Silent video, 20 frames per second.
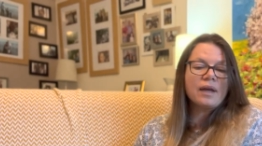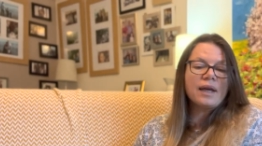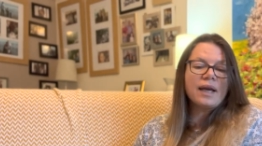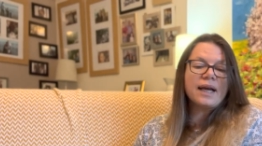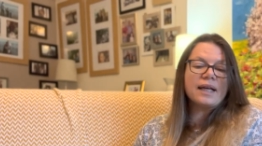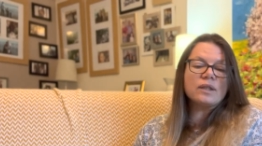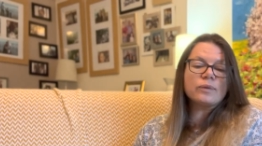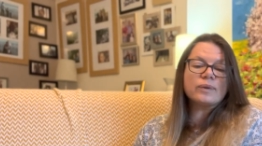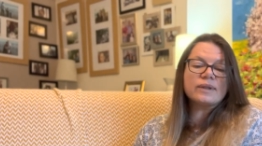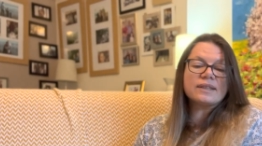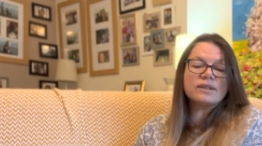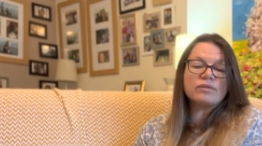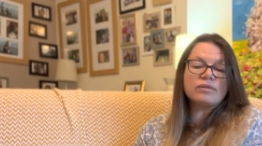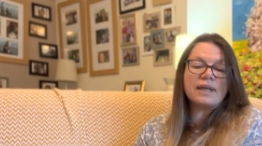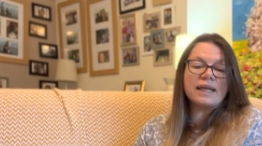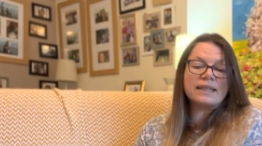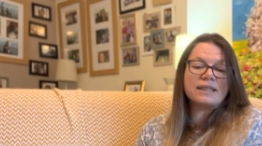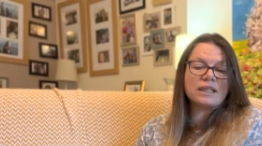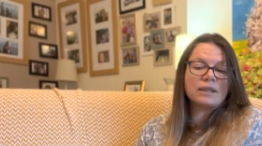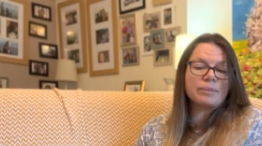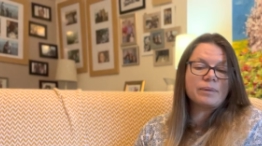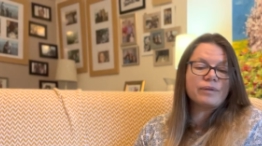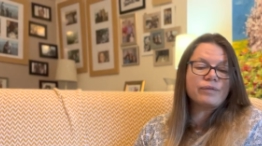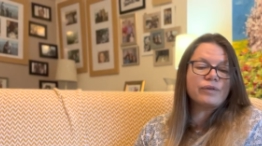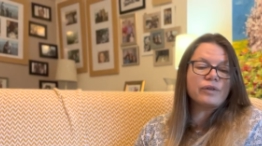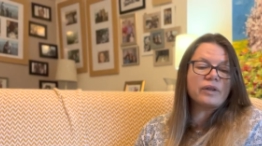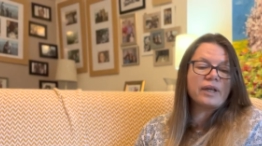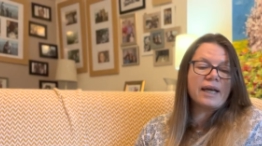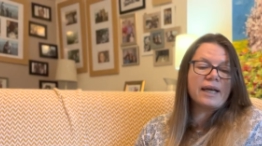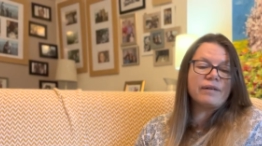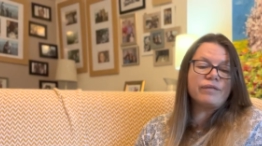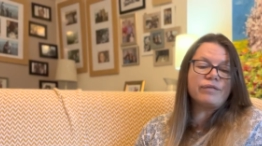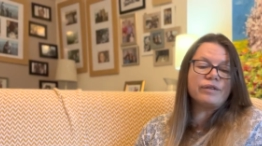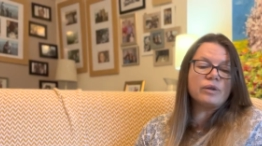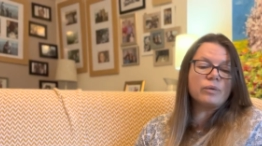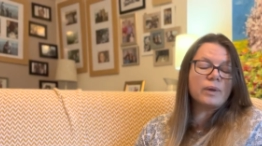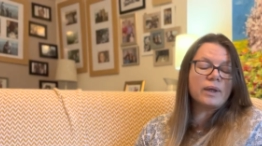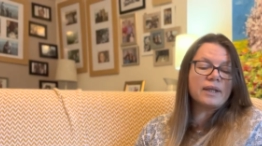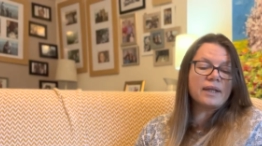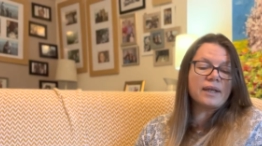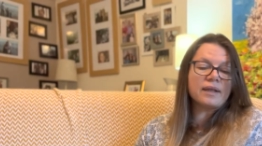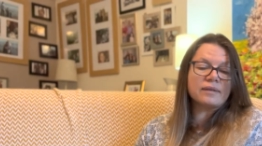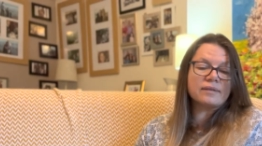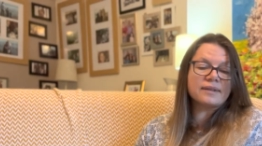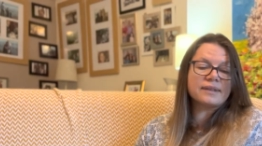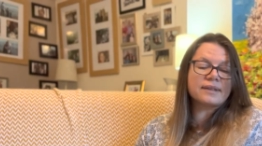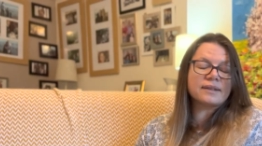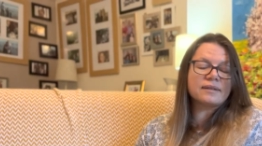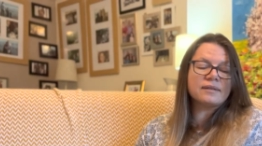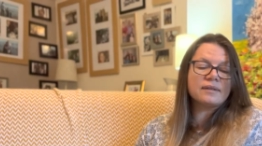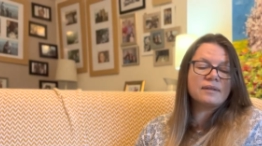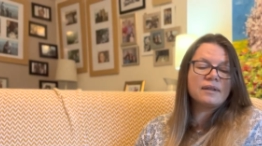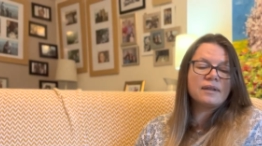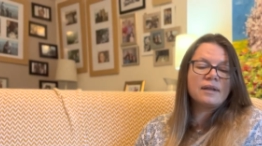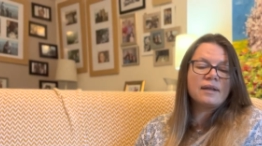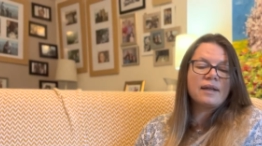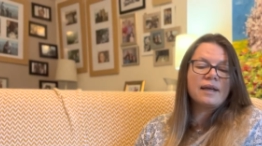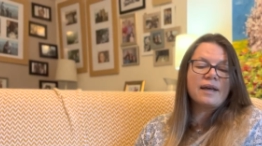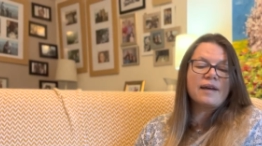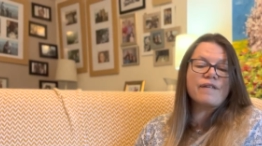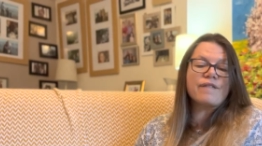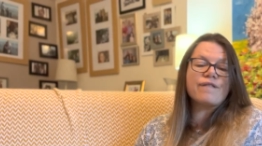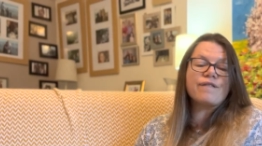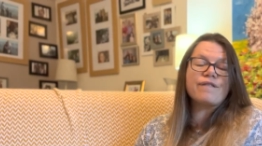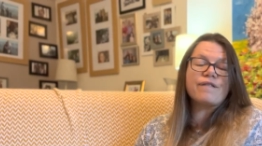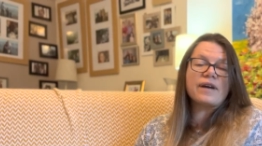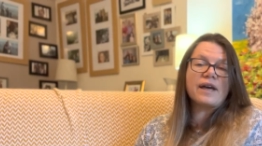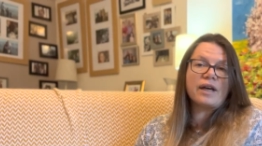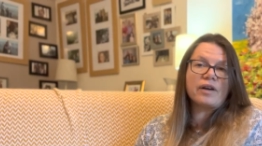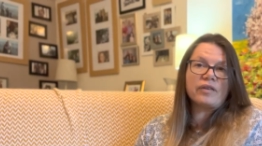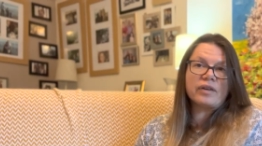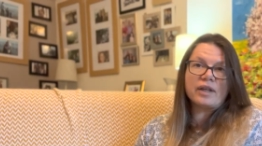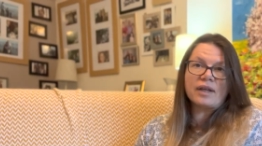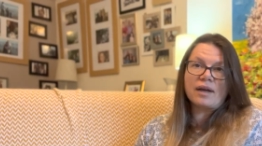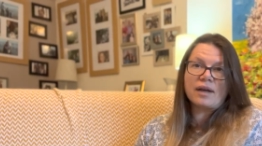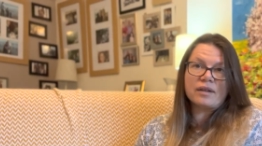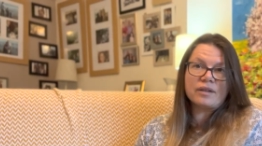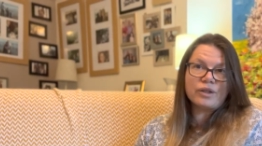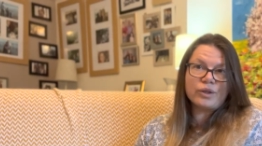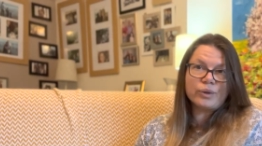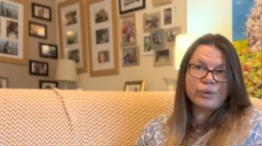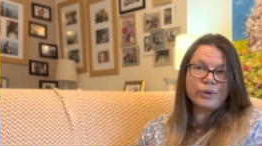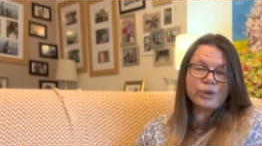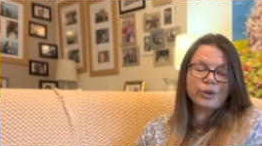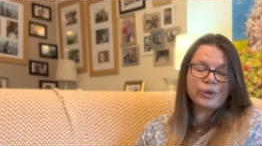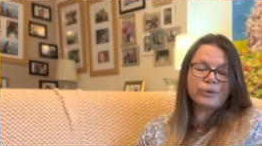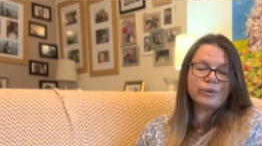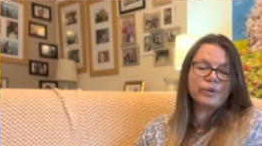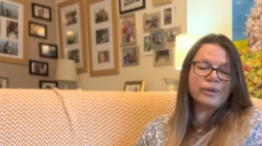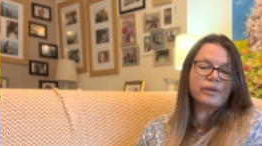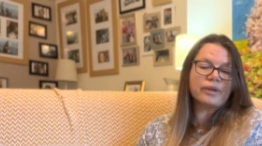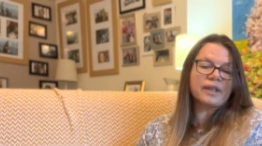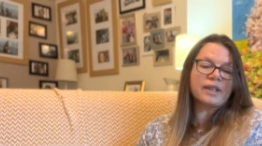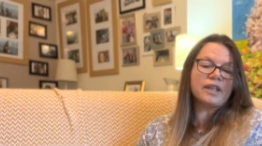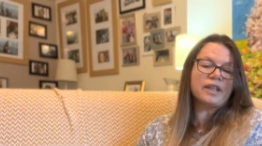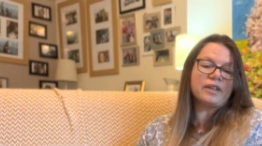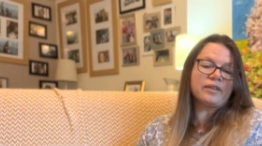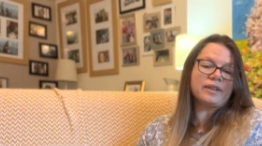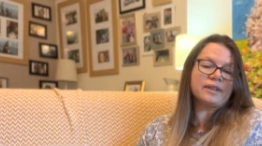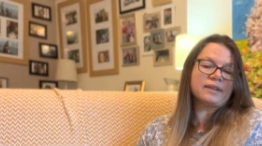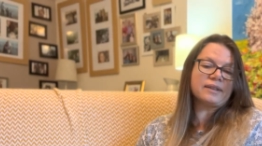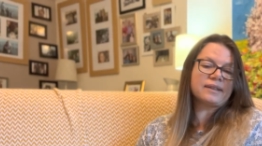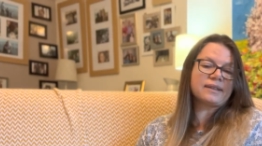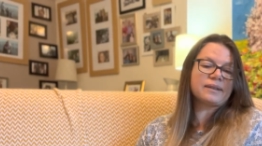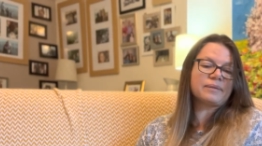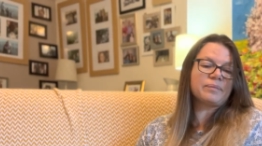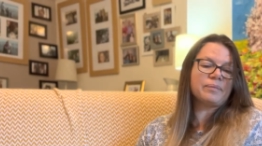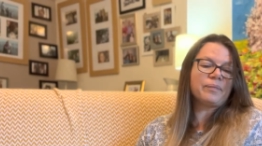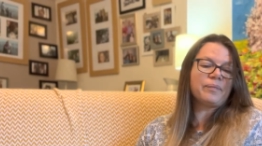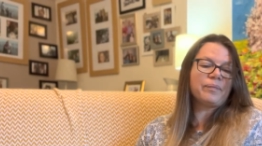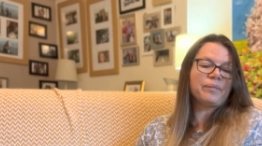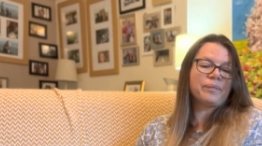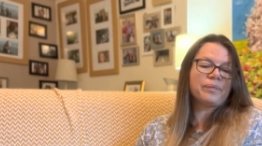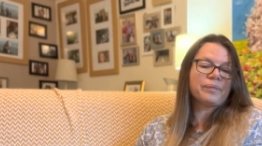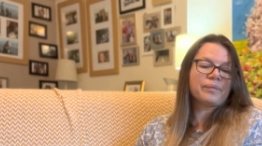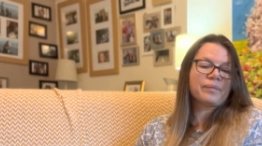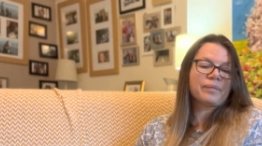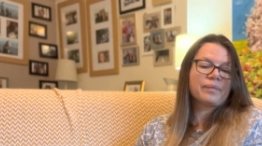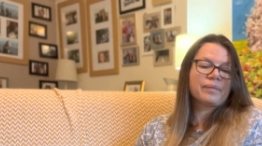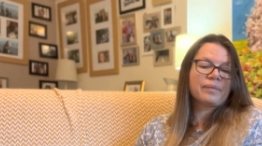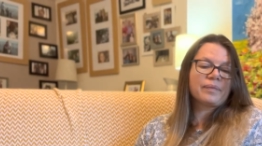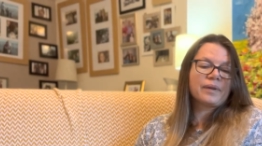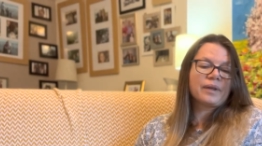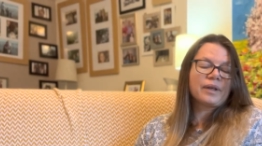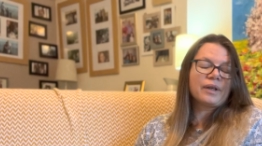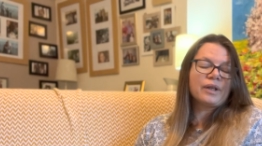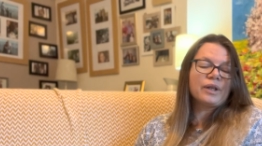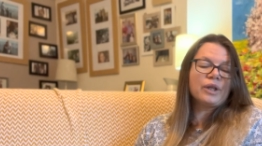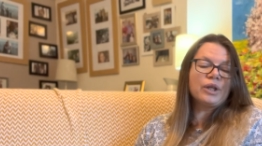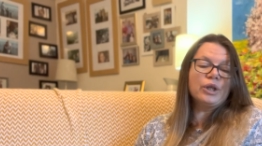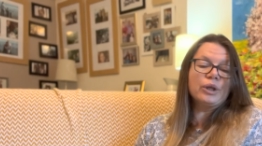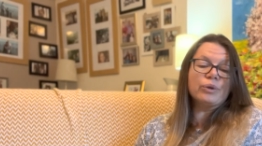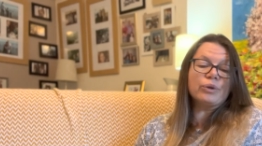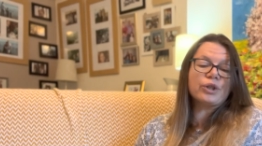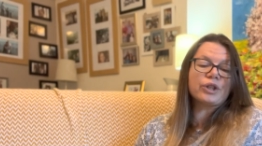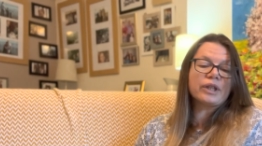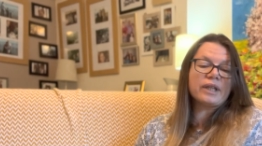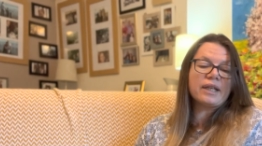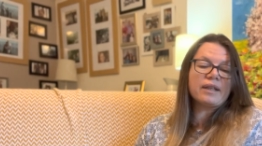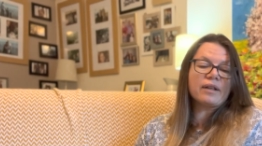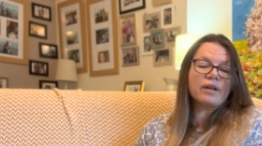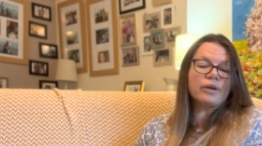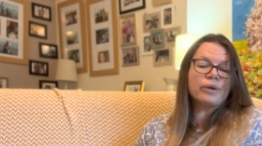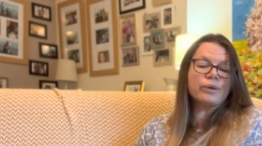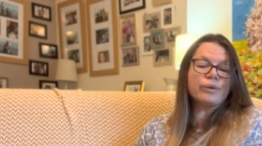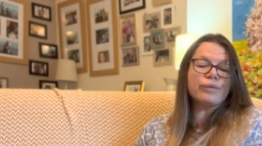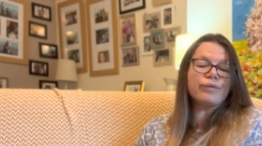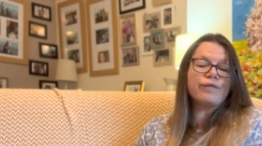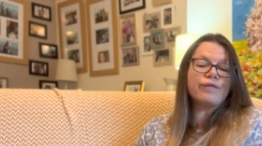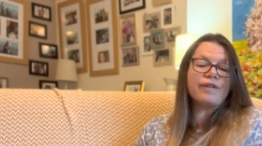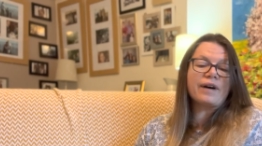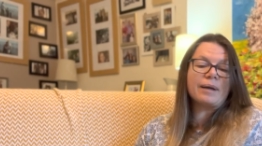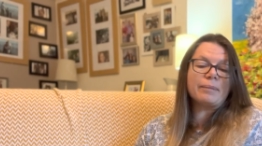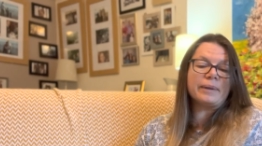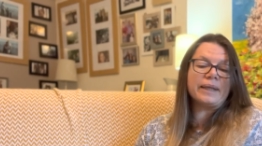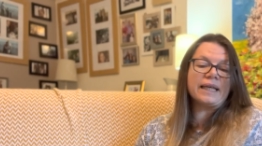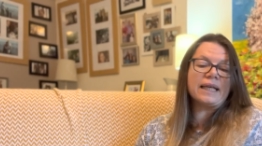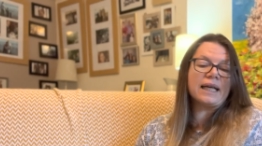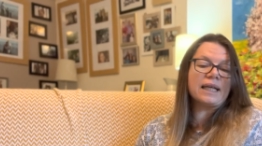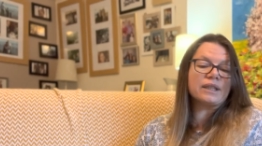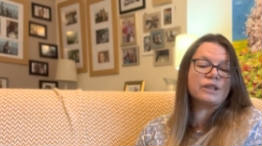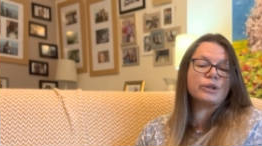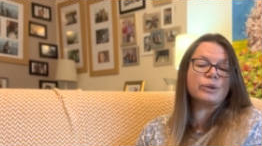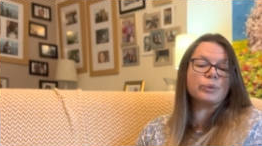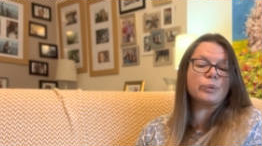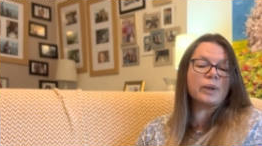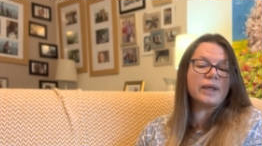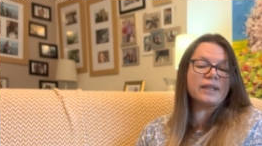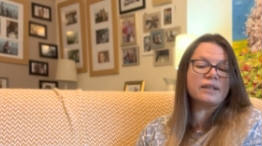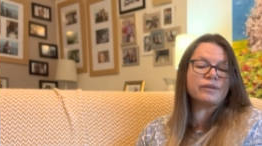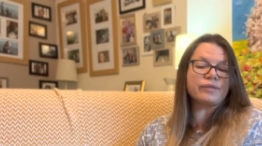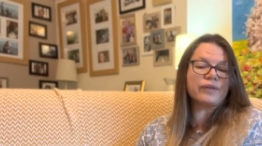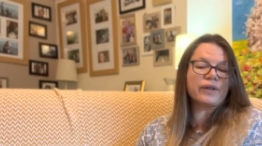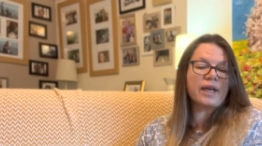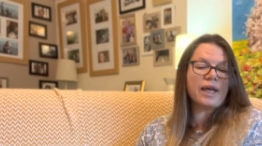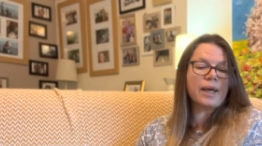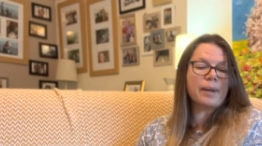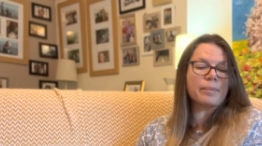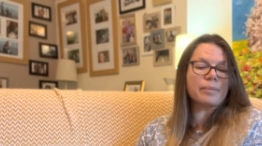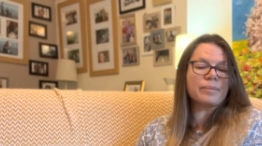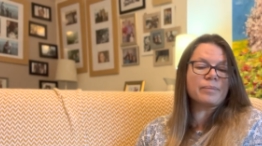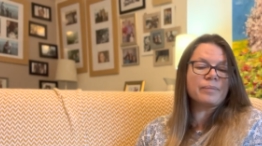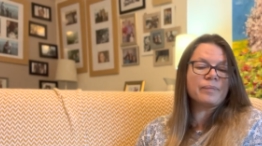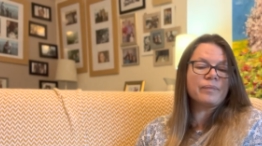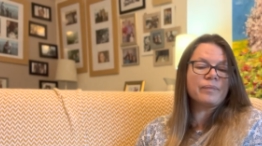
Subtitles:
and was ready before everyone else, a very unusual occurrence. Usually the whole family had to wait for him.